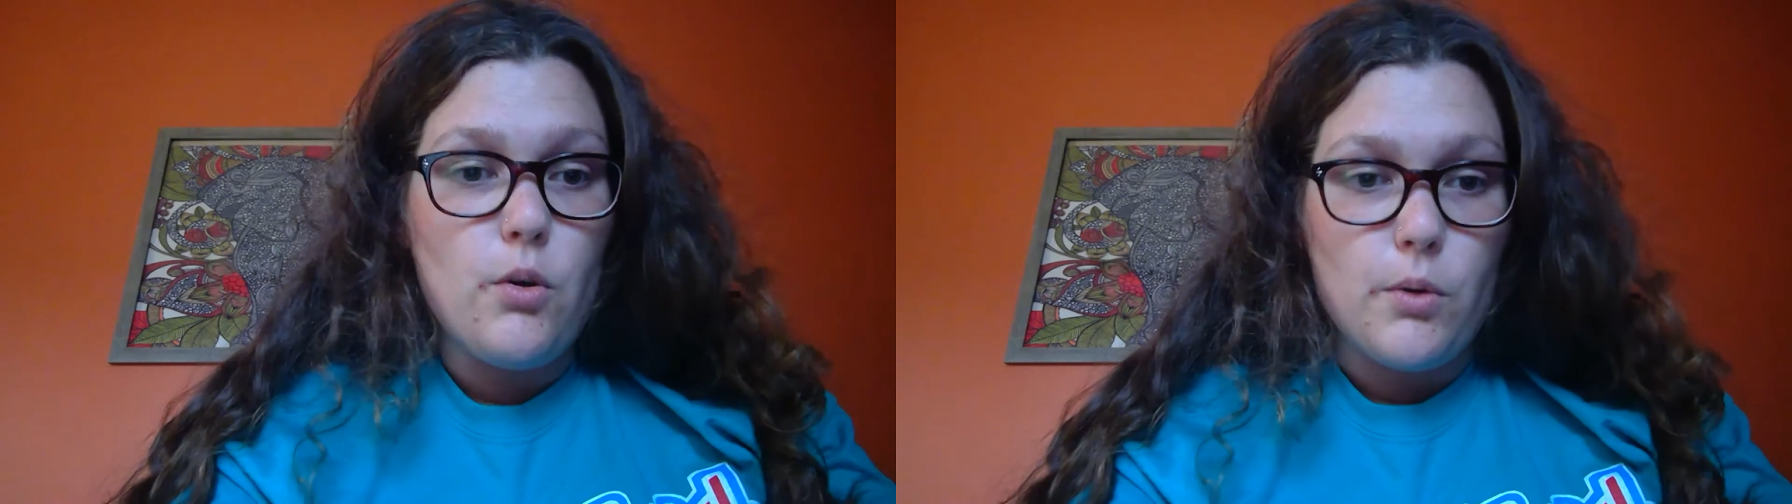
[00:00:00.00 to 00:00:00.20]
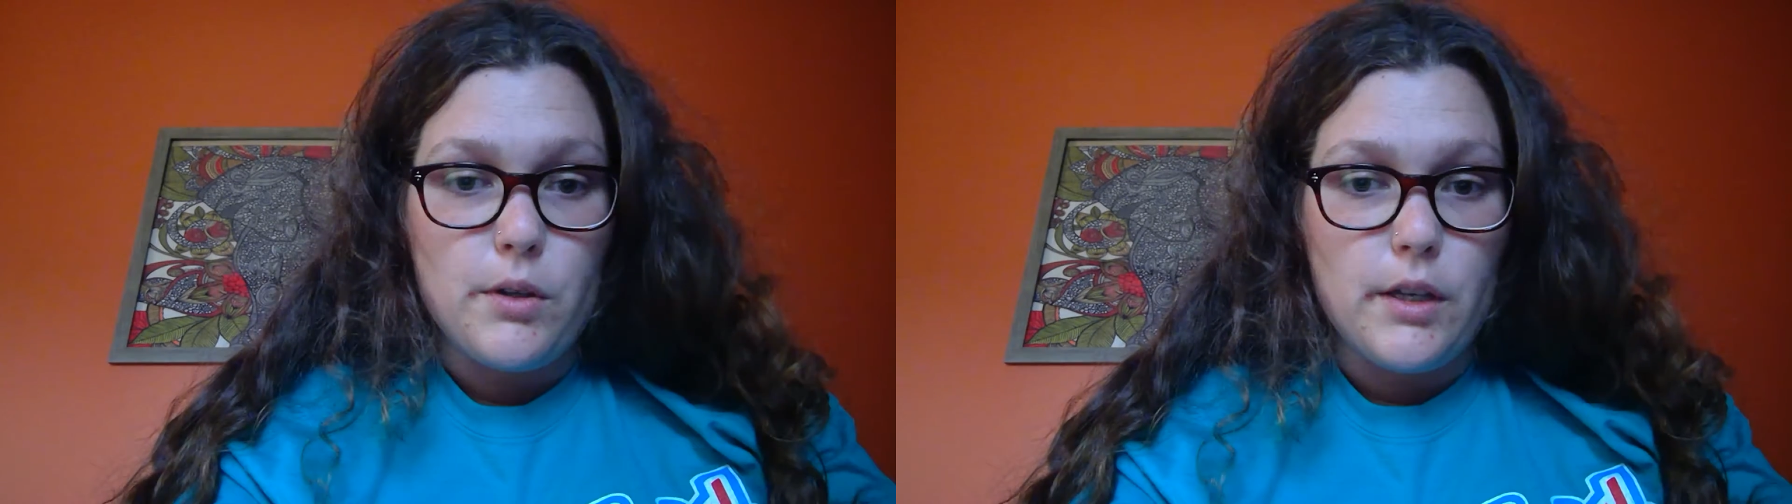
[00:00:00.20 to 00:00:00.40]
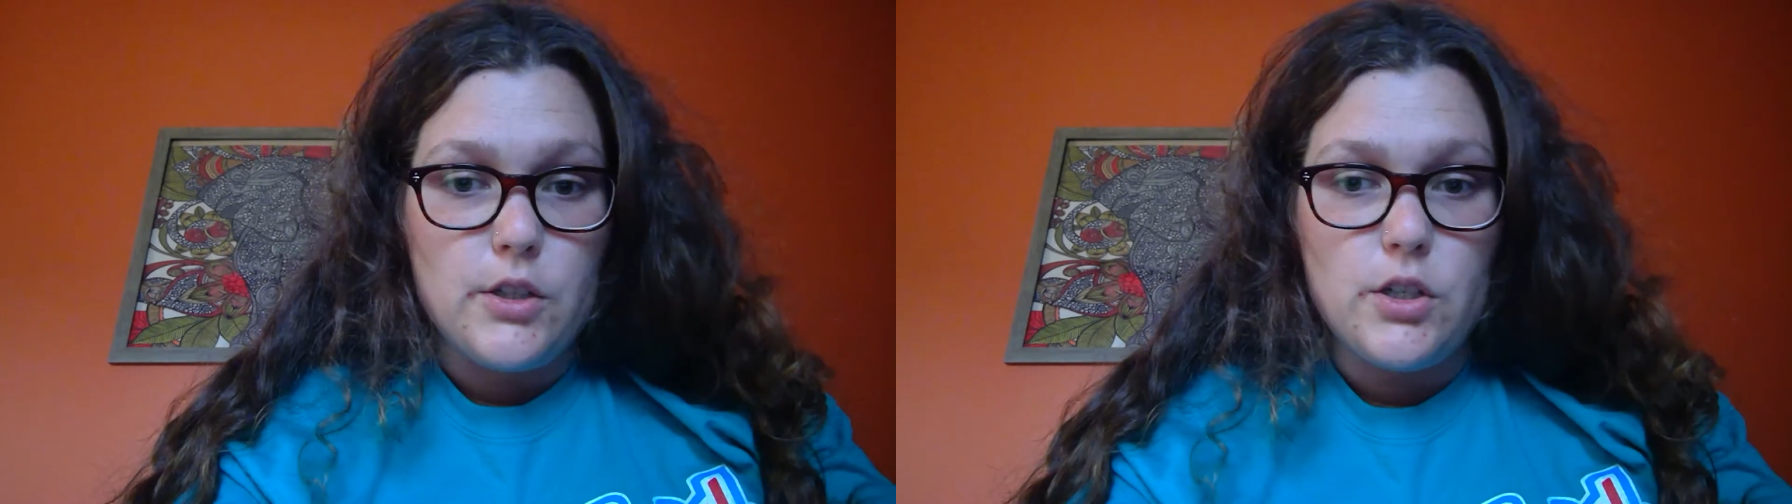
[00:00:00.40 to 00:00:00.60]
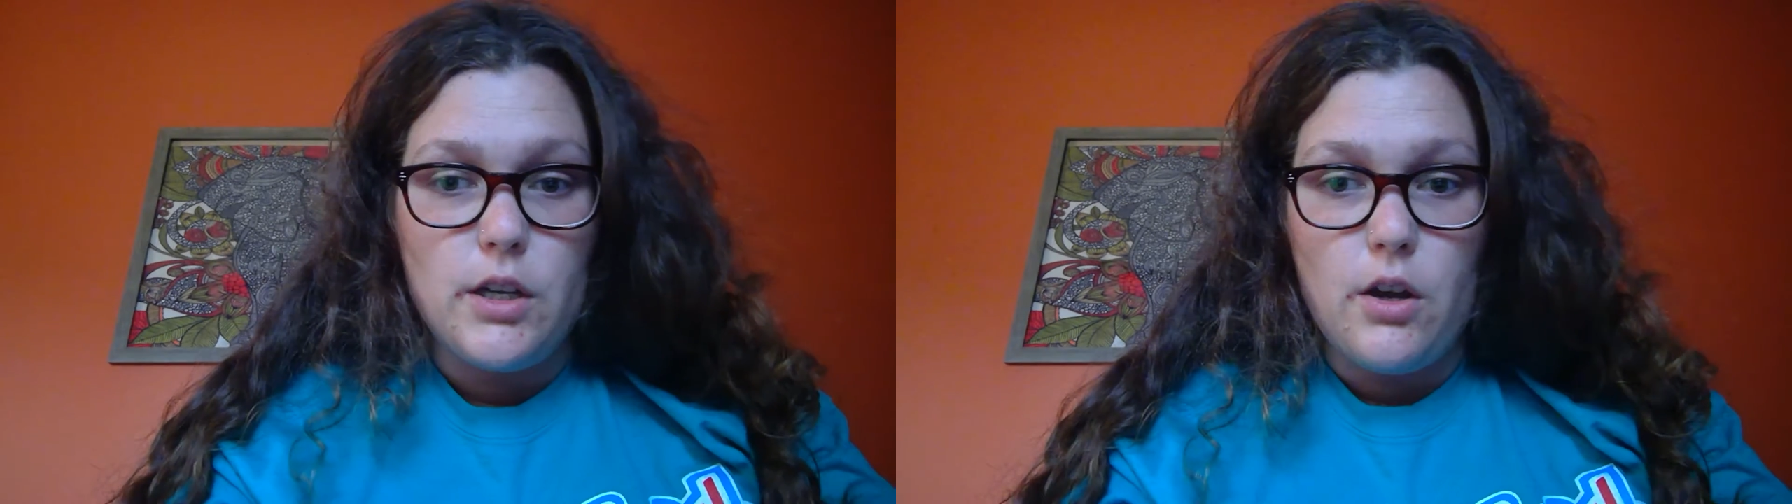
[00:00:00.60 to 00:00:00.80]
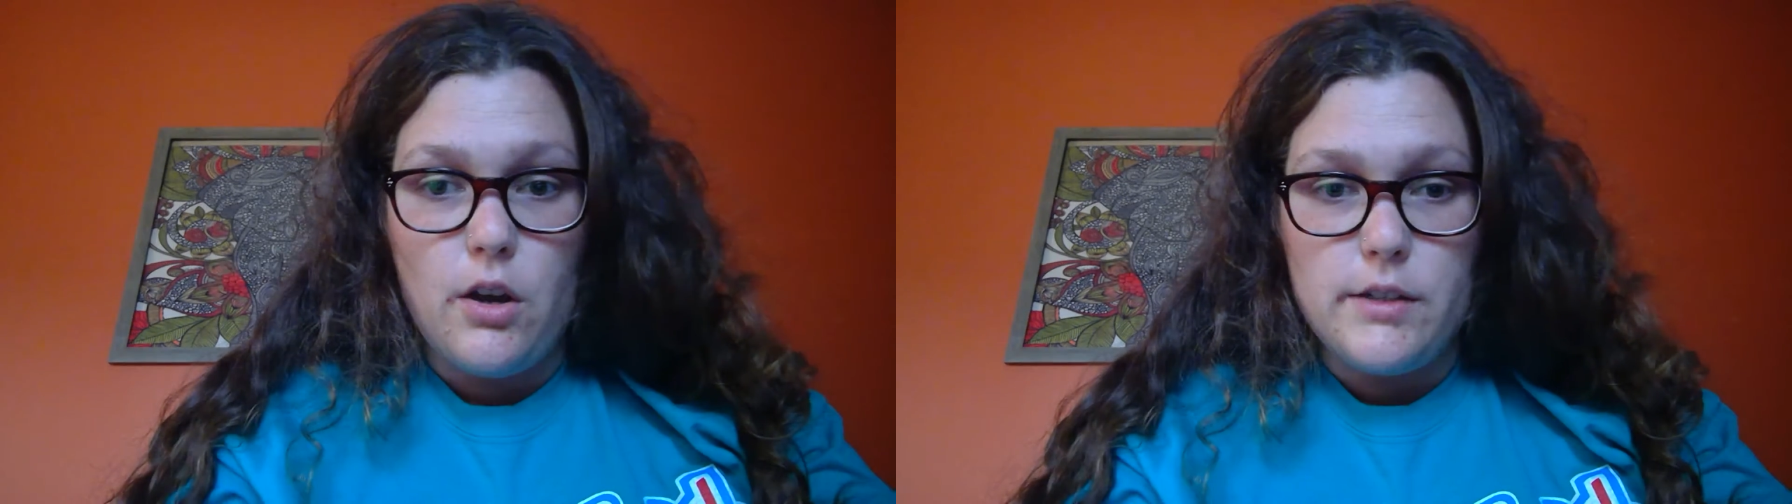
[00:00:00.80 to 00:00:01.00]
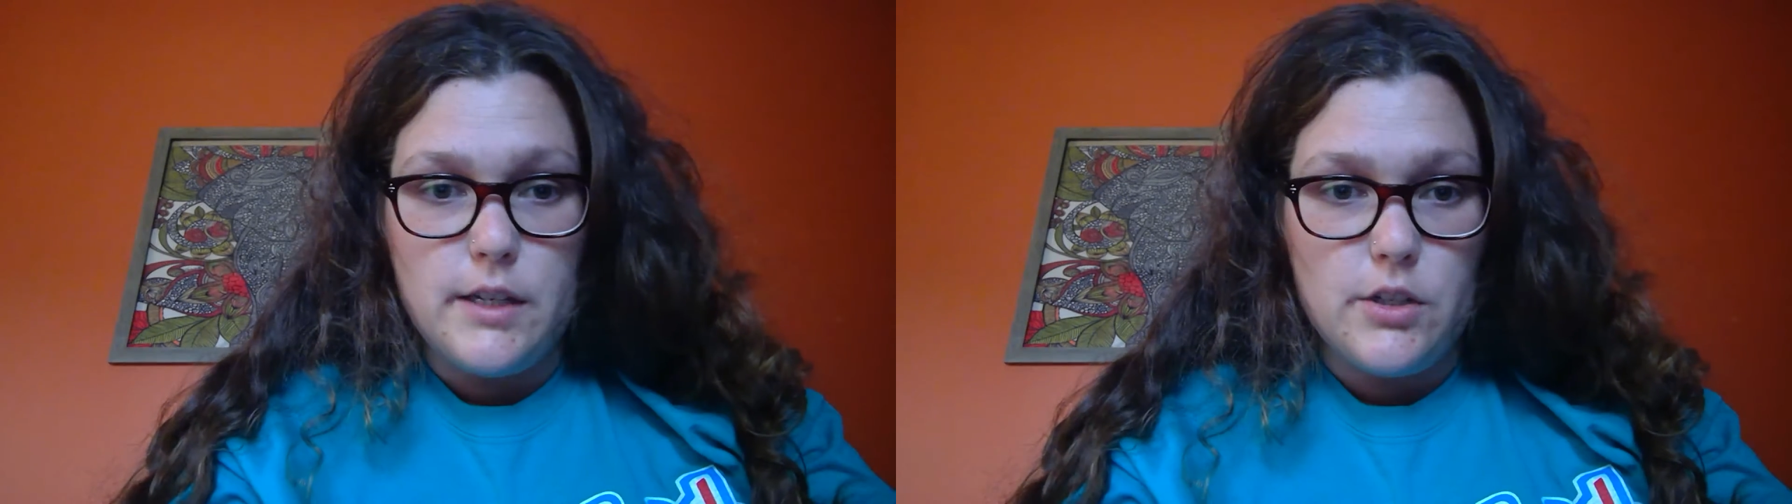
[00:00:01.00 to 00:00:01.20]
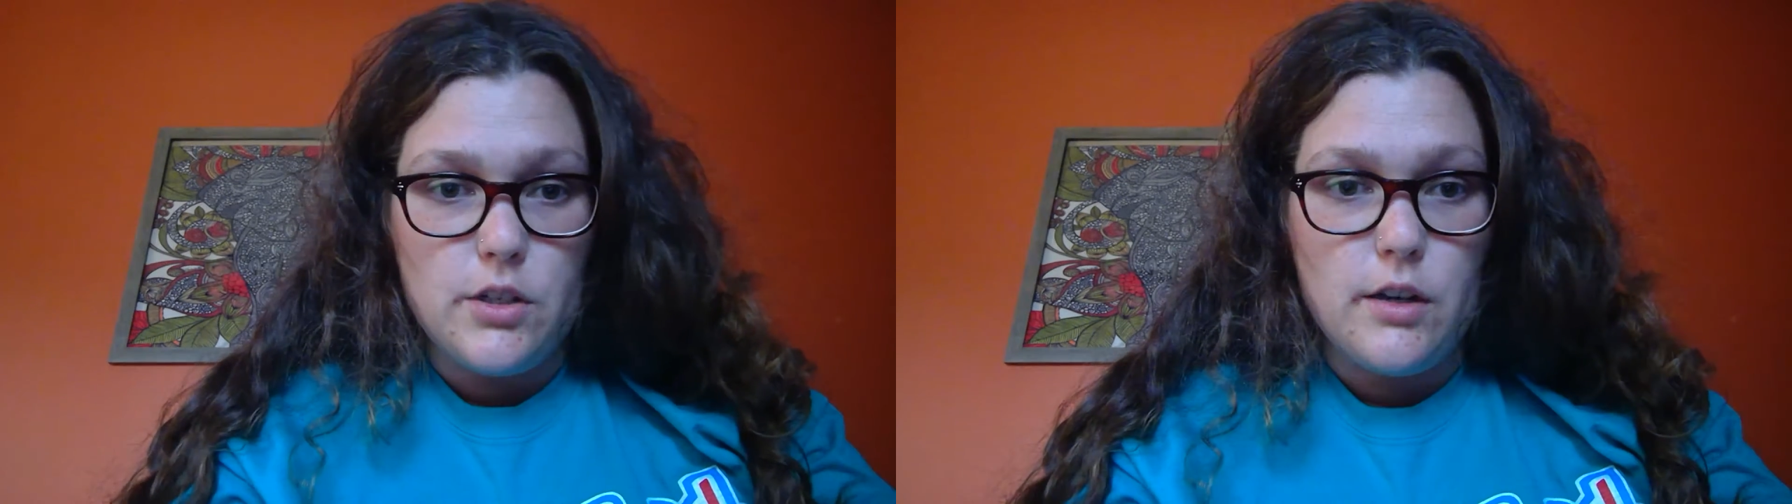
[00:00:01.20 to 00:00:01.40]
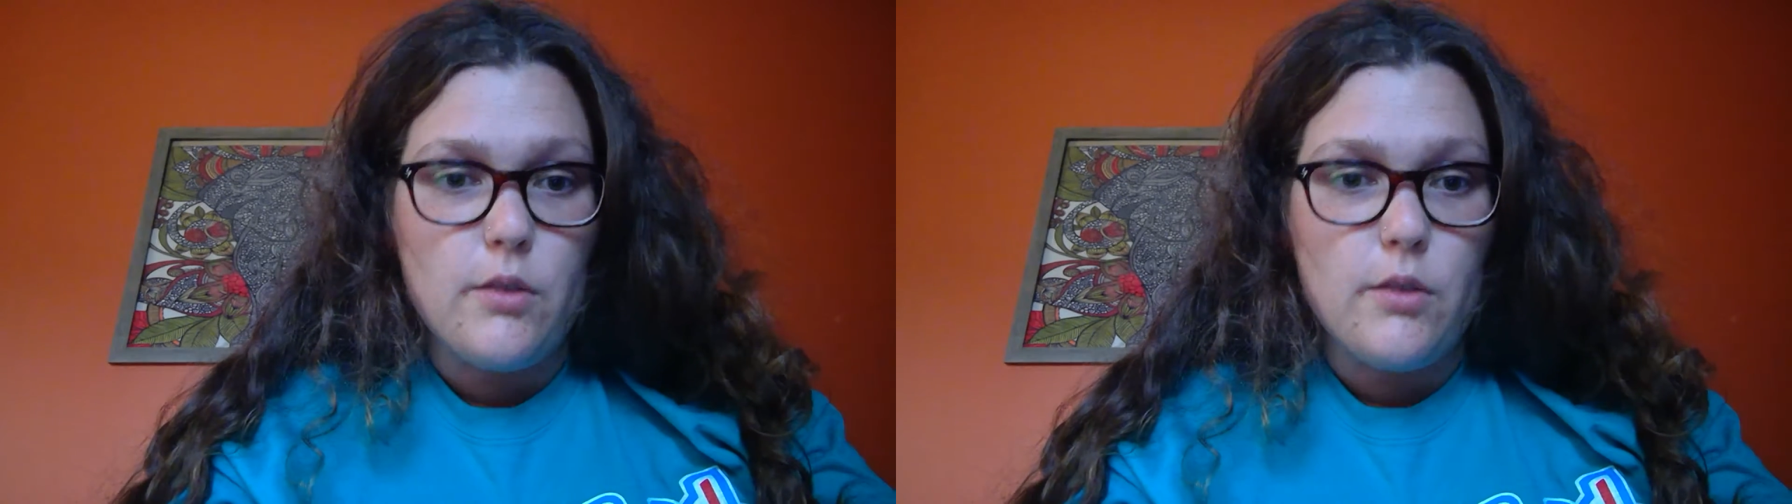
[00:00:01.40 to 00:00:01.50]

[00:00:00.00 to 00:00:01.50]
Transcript: correlation and causation.